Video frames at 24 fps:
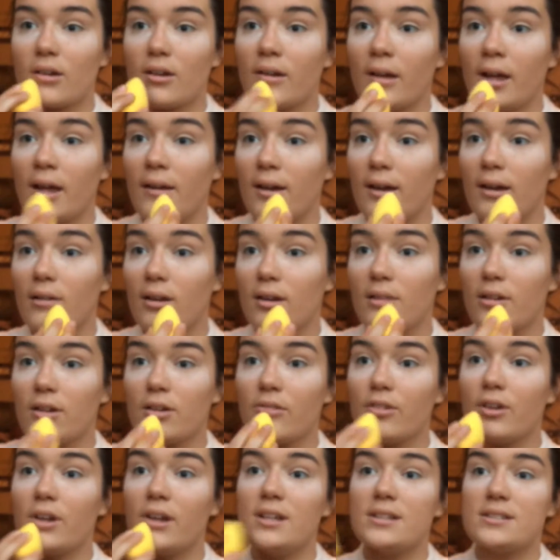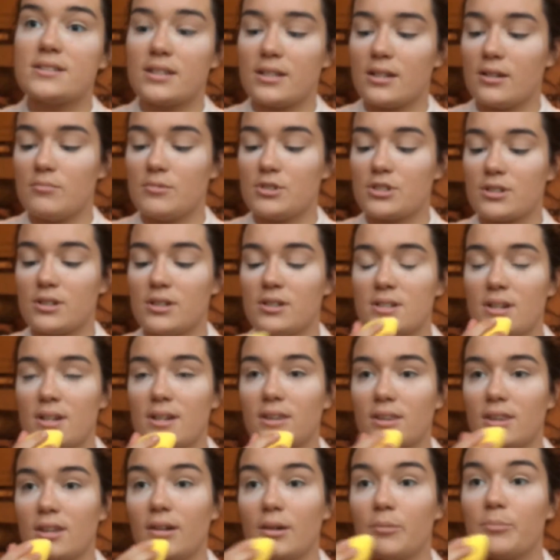a face, and then I'm just going to
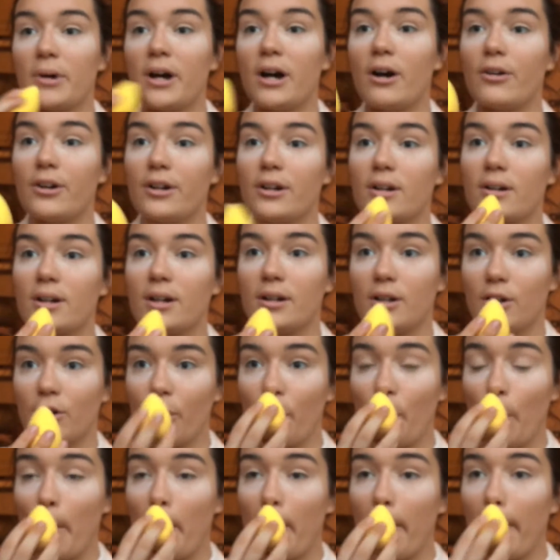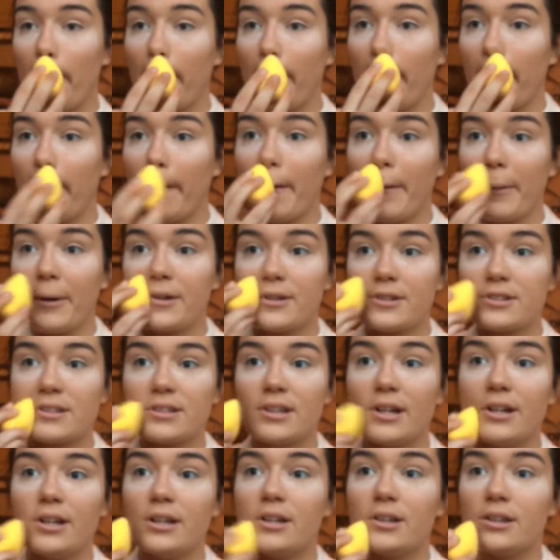take the powder and kind of
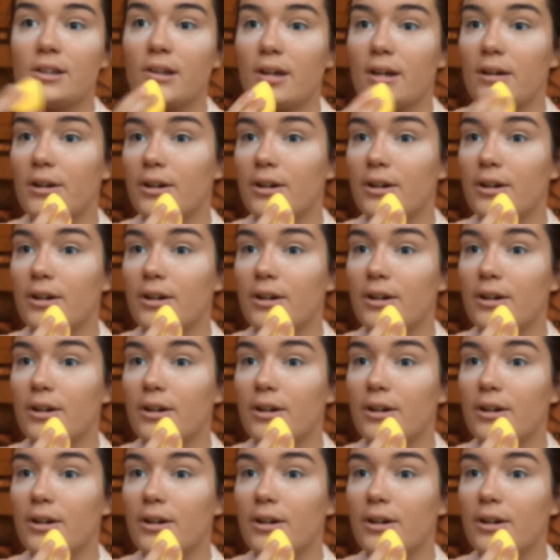set it in the